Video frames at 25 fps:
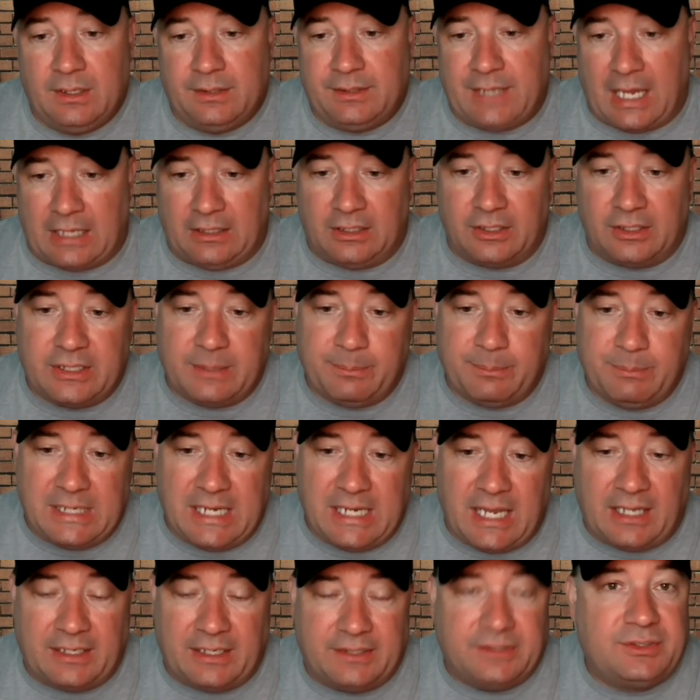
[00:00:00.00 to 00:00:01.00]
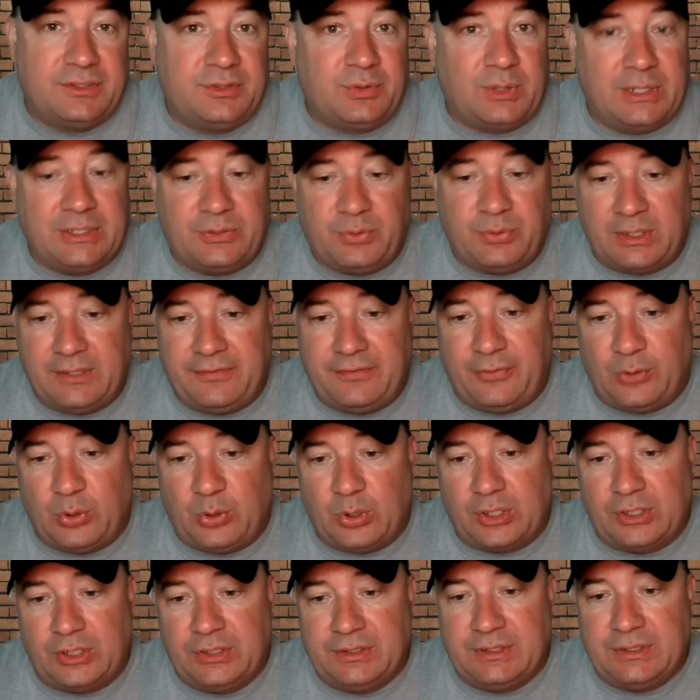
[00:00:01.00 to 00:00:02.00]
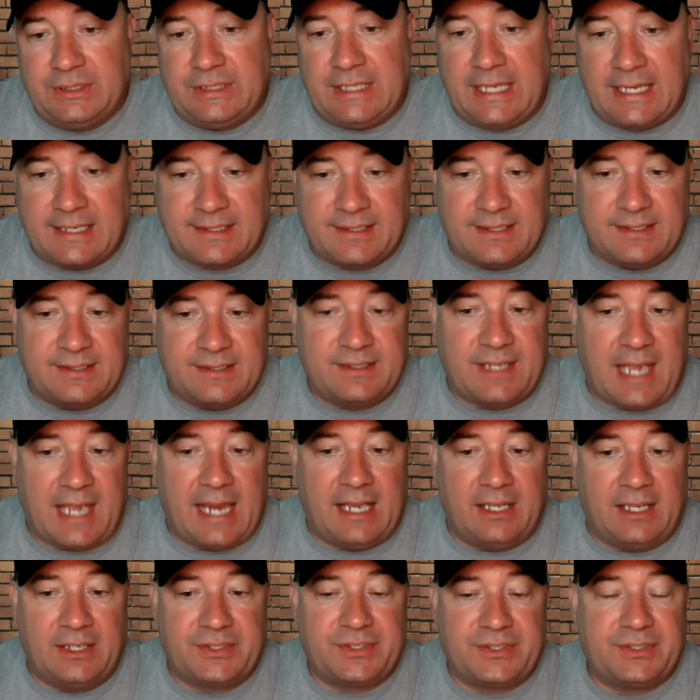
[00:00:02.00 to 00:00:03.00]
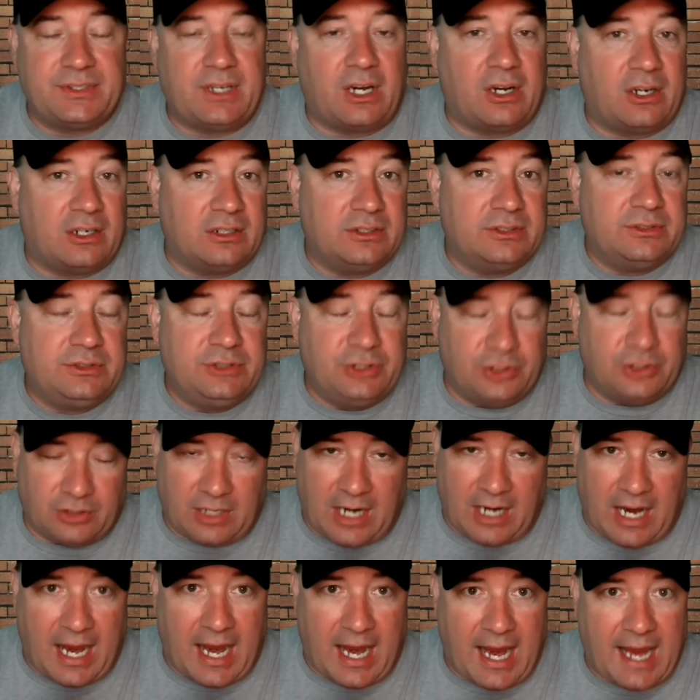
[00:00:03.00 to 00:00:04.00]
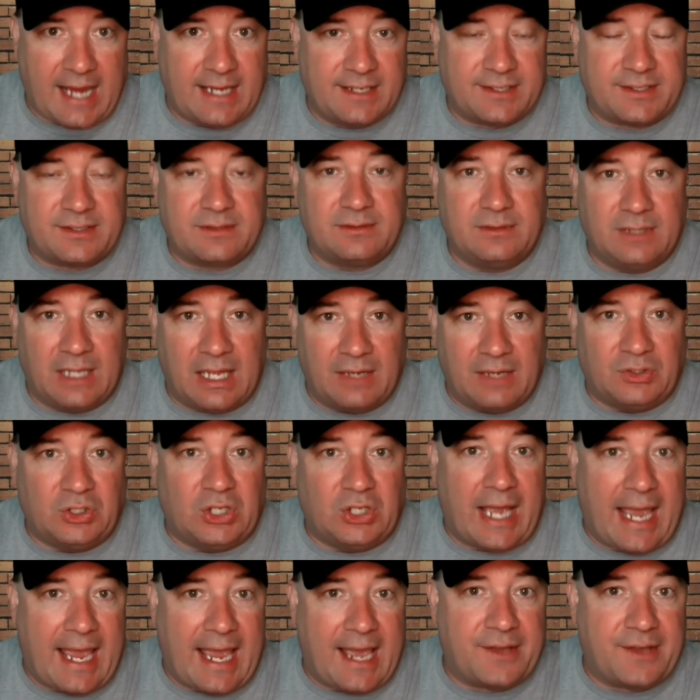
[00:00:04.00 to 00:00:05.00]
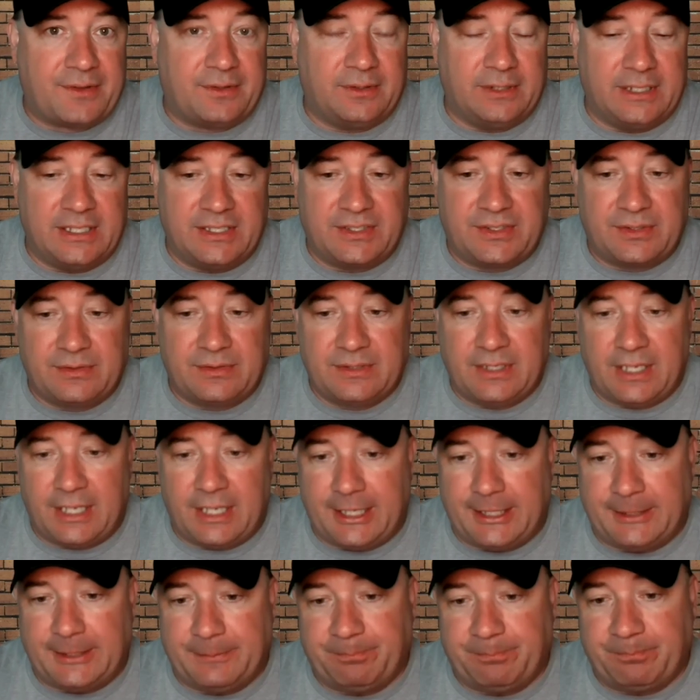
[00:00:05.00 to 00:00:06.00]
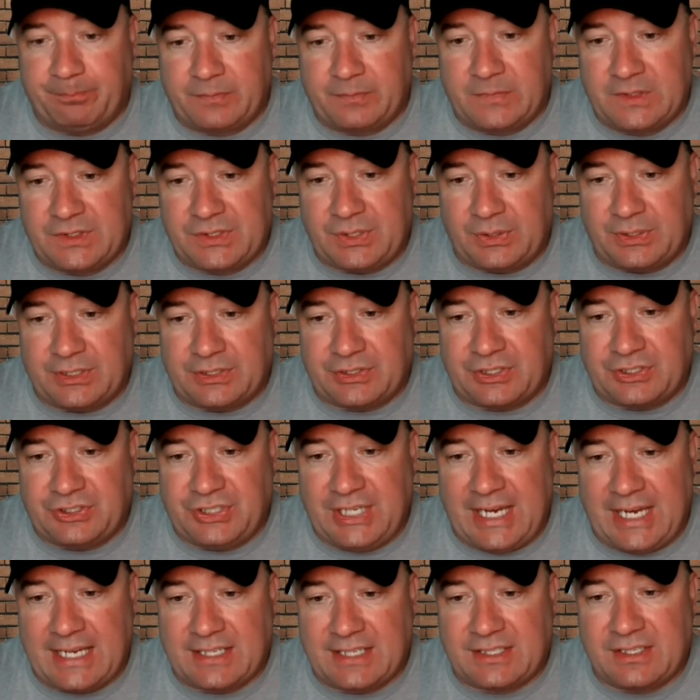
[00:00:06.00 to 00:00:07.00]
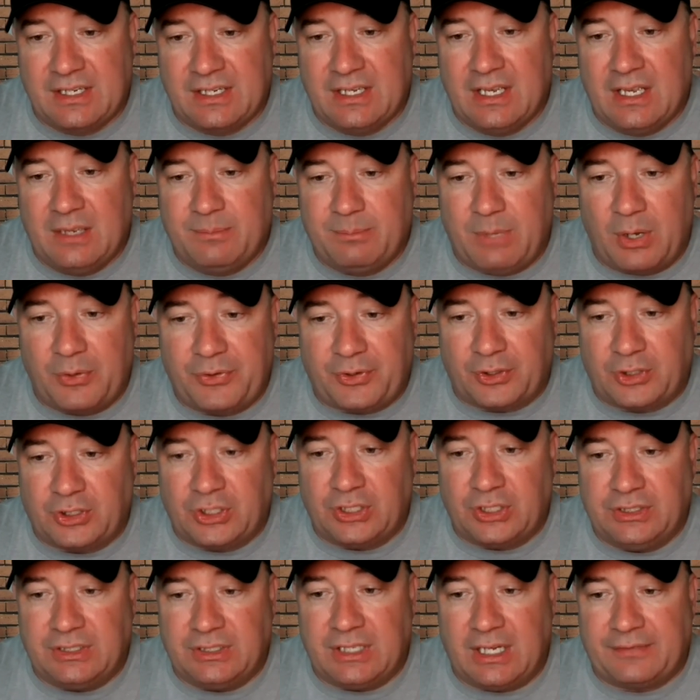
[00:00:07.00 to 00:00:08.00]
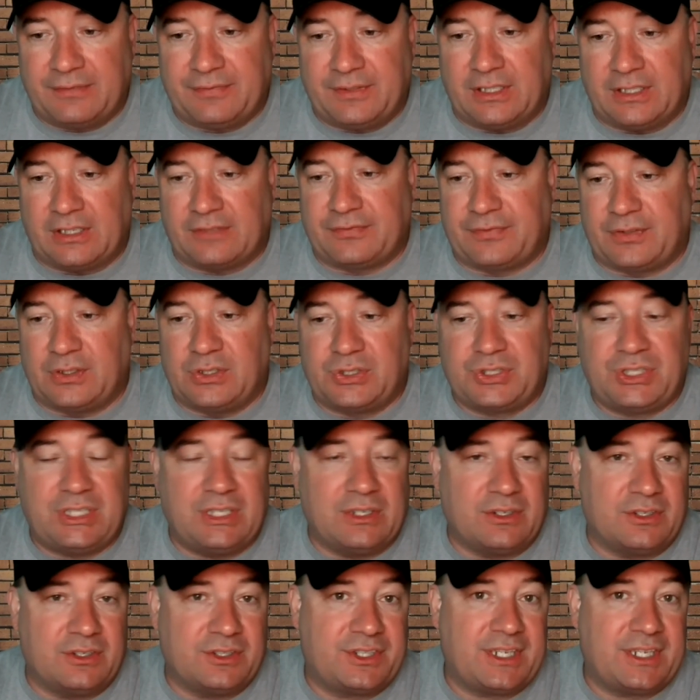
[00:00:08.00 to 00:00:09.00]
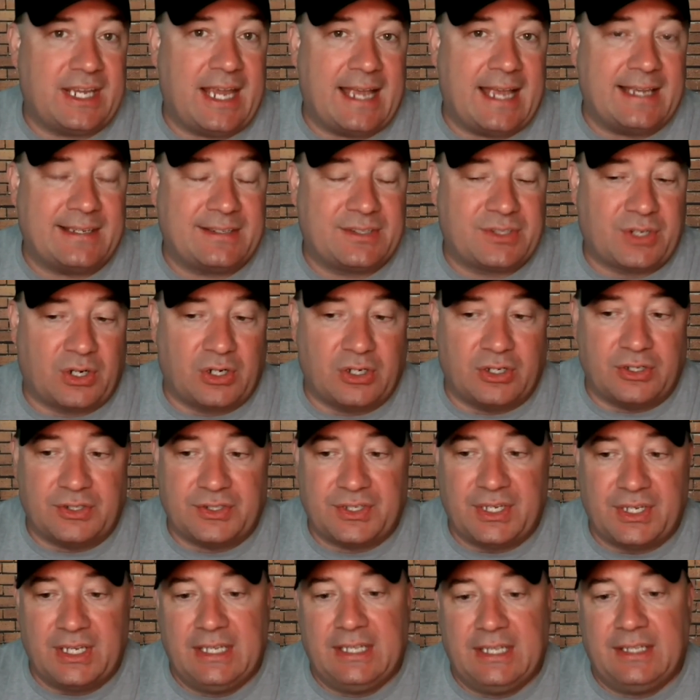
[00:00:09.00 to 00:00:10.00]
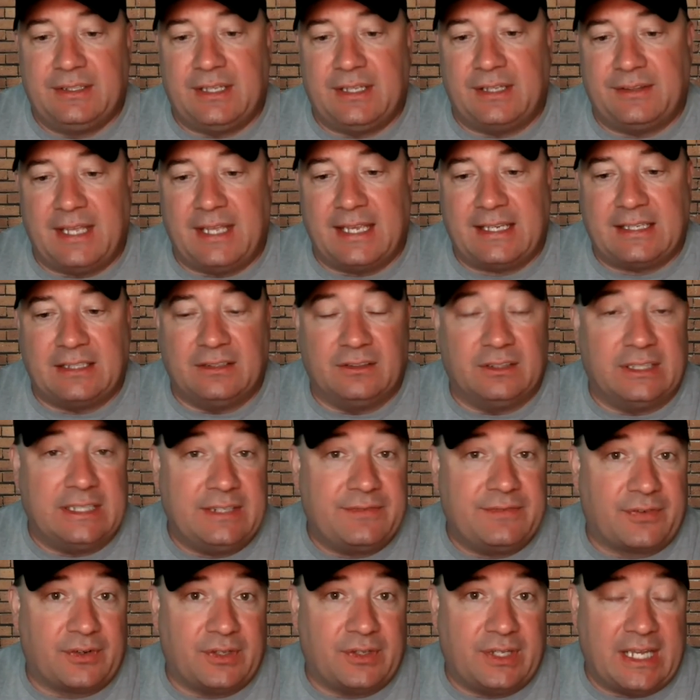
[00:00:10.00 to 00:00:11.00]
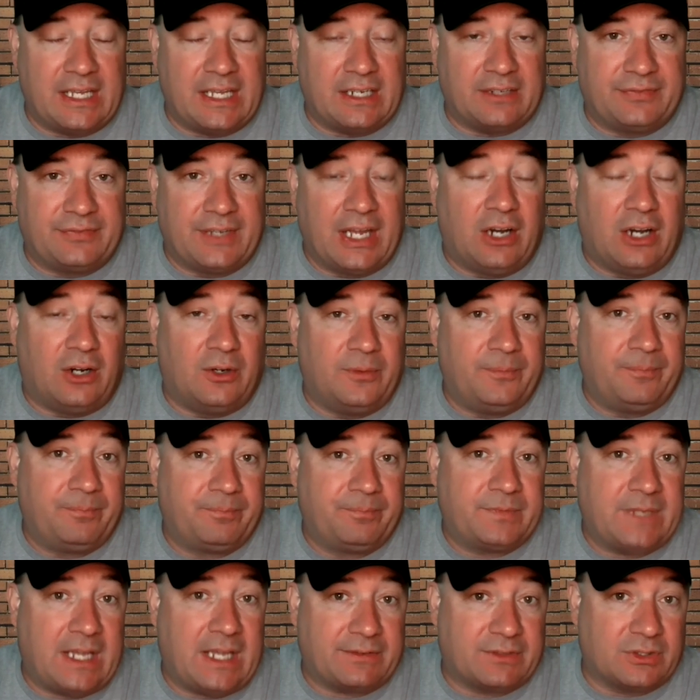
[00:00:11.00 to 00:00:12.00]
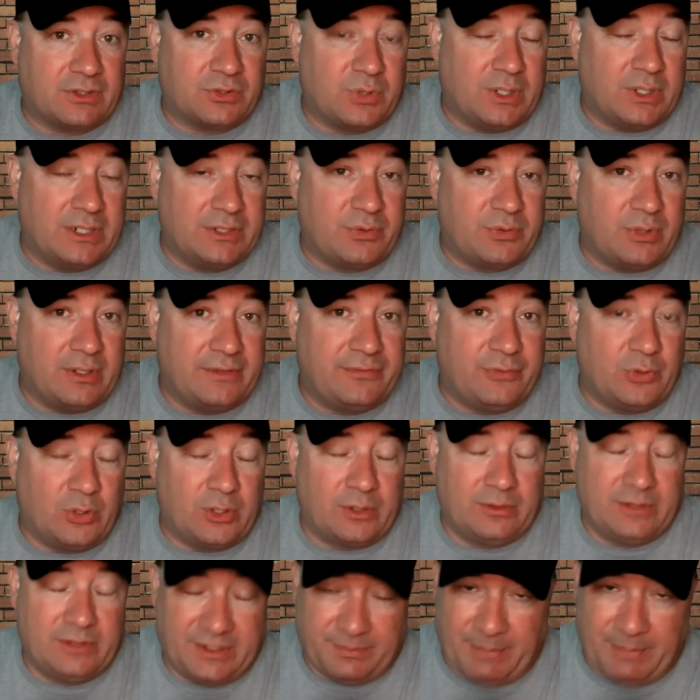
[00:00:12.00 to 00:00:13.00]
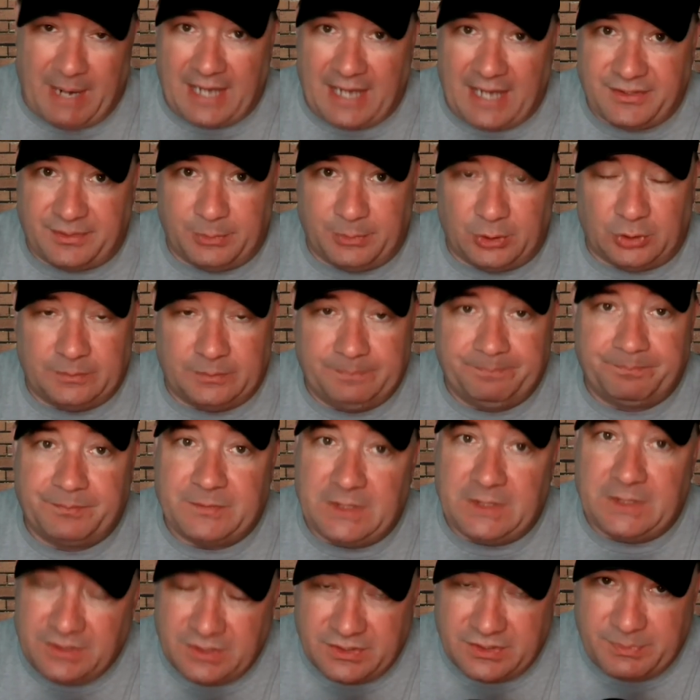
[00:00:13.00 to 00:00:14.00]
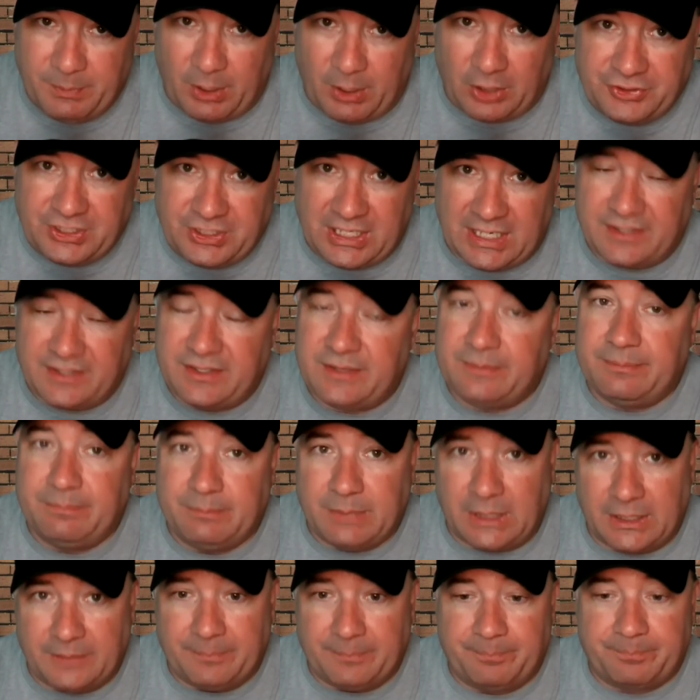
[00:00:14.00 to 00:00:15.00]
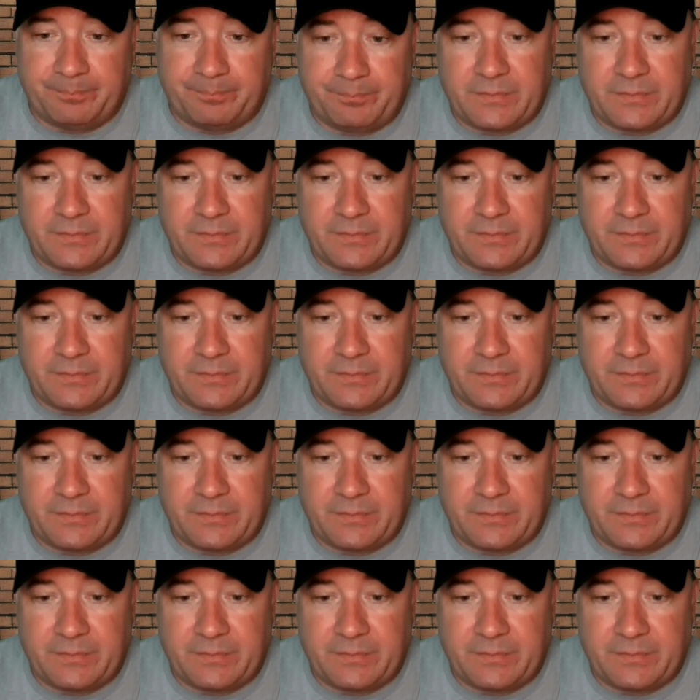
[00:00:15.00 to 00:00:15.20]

Now, looking beyond 2024, Hicks and Styles are your highest-level athletes. So there's a chance both are good enough in their first years as starters that they can leave for the NFL after 2024. It's possible. Small chance, but